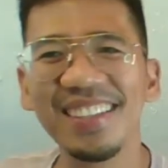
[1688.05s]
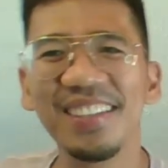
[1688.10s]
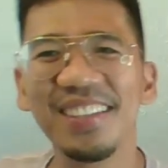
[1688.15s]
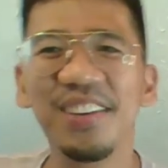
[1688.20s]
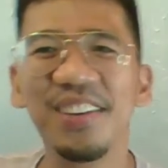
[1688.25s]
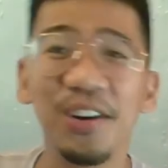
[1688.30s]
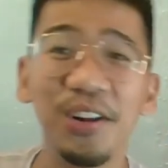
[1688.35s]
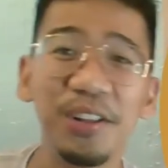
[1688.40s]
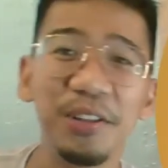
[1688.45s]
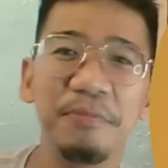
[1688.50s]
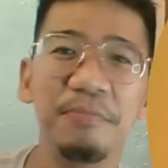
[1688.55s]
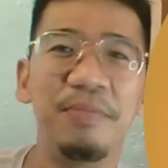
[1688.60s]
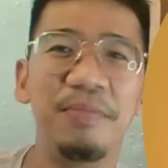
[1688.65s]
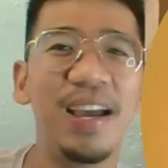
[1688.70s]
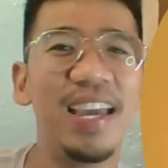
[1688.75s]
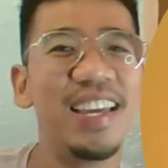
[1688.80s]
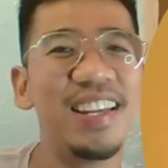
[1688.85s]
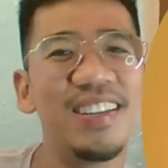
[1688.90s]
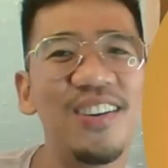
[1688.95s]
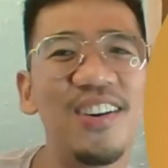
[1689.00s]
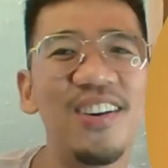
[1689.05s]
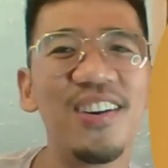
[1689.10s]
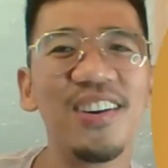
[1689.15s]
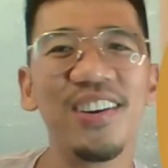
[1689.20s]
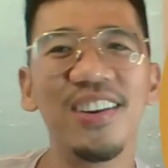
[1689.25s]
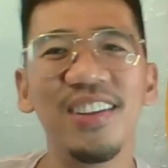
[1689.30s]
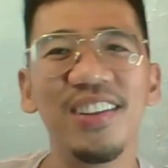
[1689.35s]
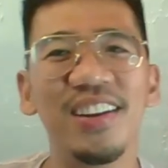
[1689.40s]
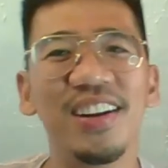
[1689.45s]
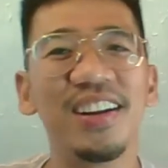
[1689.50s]
It's called
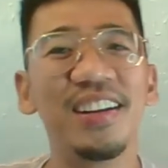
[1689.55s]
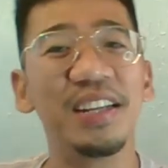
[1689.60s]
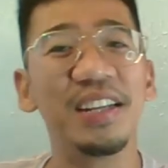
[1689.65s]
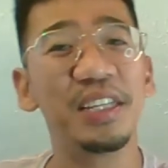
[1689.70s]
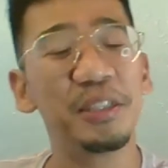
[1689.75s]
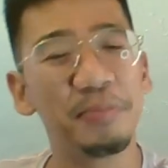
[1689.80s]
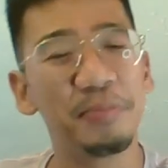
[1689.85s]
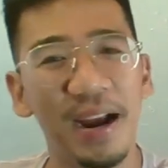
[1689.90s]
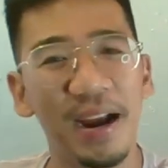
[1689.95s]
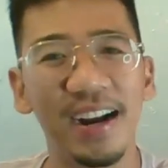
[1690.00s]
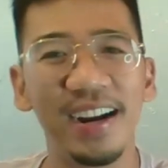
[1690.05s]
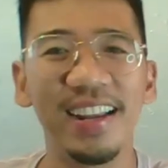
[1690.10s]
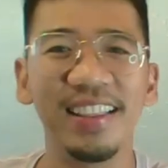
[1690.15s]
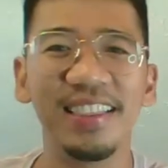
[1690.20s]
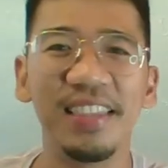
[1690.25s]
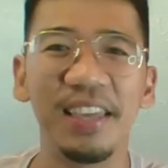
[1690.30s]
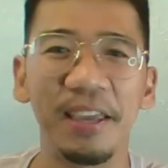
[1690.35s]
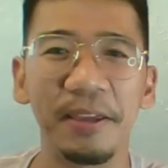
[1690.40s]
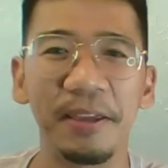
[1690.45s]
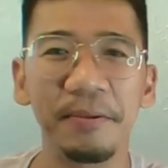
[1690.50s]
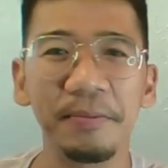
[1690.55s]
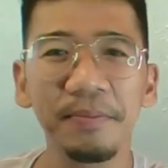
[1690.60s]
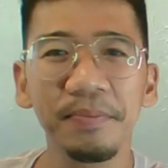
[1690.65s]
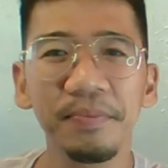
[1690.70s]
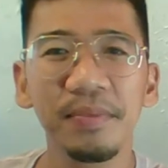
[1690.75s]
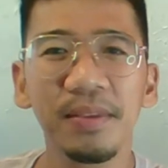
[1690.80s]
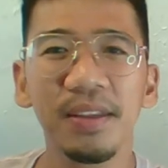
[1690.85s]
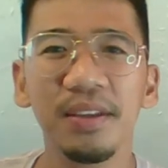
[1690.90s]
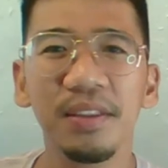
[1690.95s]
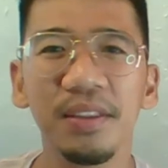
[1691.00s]
binocular
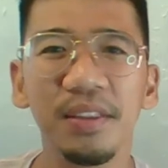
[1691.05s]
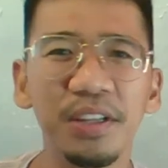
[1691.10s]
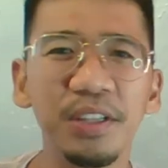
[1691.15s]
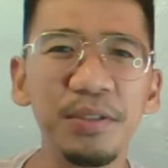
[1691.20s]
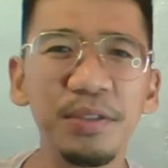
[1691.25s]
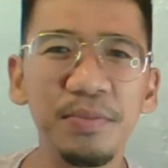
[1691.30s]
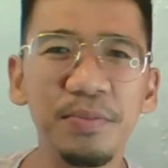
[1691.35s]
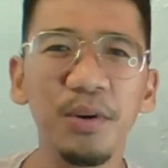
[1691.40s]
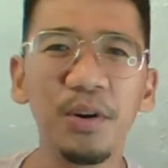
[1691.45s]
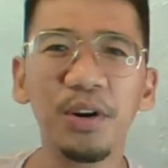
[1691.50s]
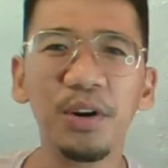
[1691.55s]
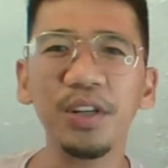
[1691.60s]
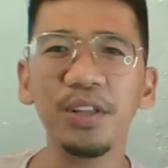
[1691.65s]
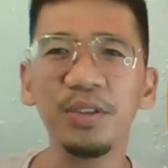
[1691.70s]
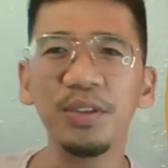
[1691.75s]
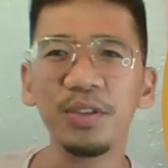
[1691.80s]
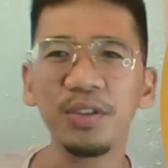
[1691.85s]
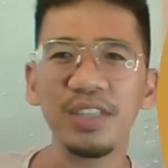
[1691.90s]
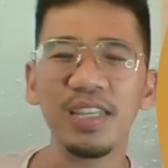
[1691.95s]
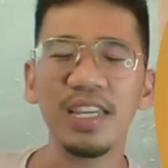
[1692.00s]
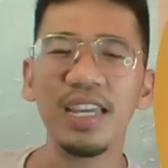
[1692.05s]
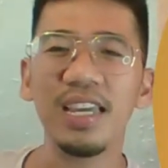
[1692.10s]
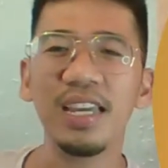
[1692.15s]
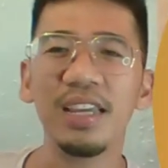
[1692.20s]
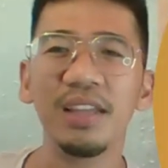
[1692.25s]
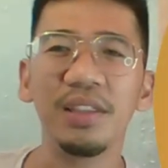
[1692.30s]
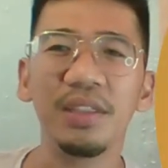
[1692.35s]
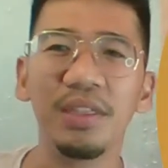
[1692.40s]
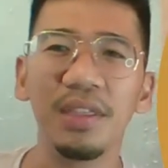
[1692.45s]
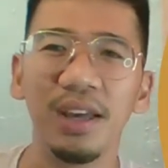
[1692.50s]
disparity. There's more to
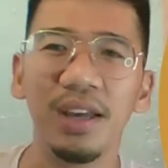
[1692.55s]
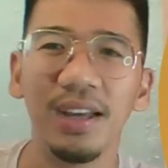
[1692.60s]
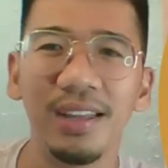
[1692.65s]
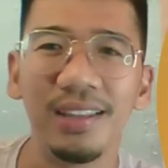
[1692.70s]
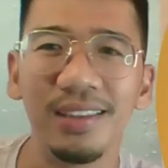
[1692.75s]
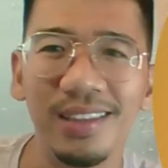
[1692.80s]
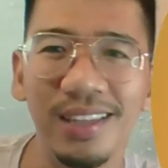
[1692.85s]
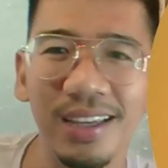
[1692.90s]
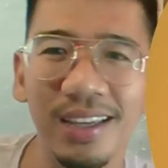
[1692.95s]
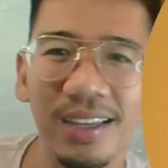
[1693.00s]
seeing